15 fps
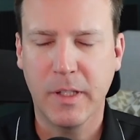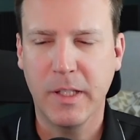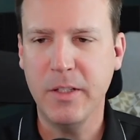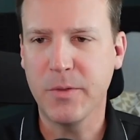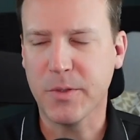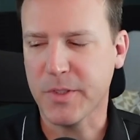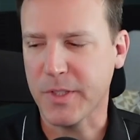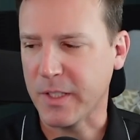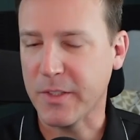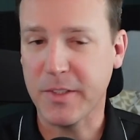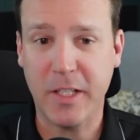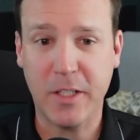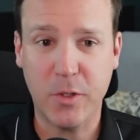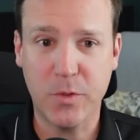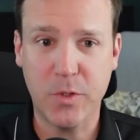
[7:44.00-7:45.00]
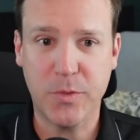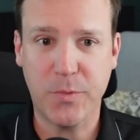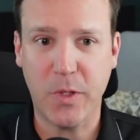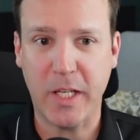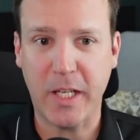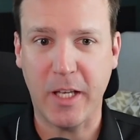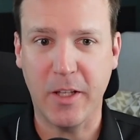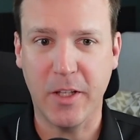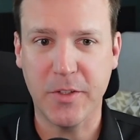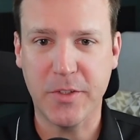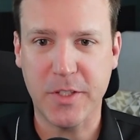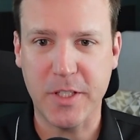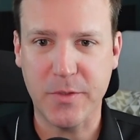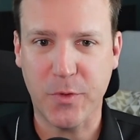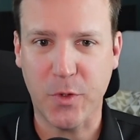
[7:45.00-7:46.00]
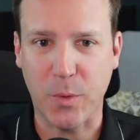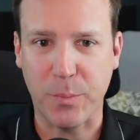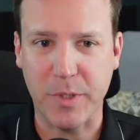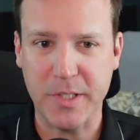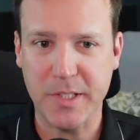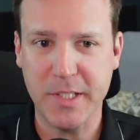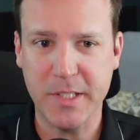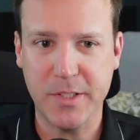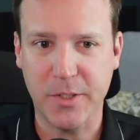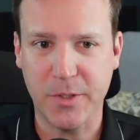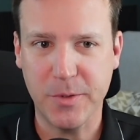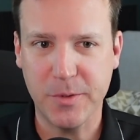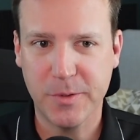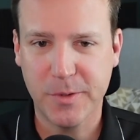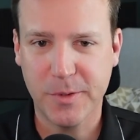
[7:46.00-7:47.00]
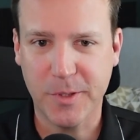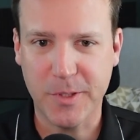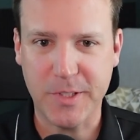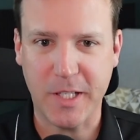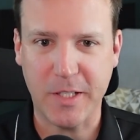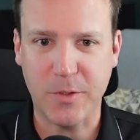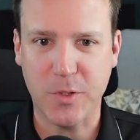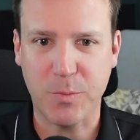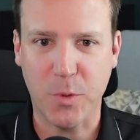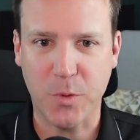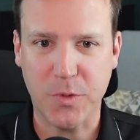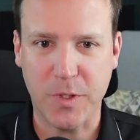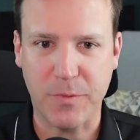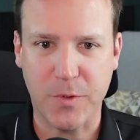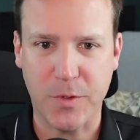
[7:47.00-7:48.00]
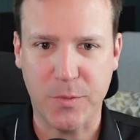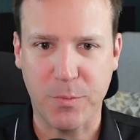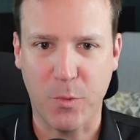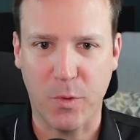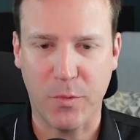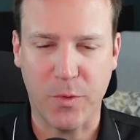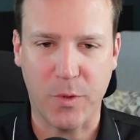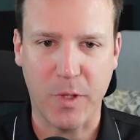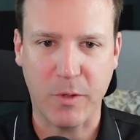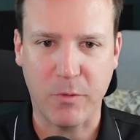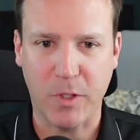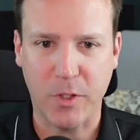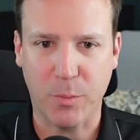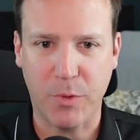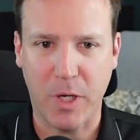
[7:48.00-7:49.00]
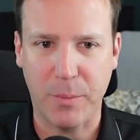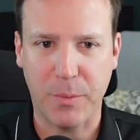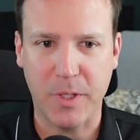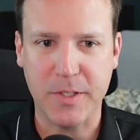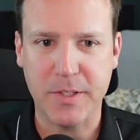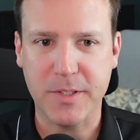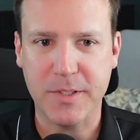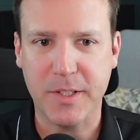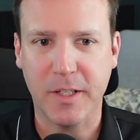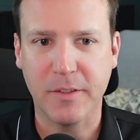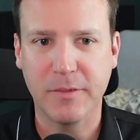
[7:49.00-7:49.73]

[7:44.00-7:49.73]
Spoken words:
Interesting. Does that go just for like LLCs for a business too? Or is that just mostly just more for like rental properties and stuff?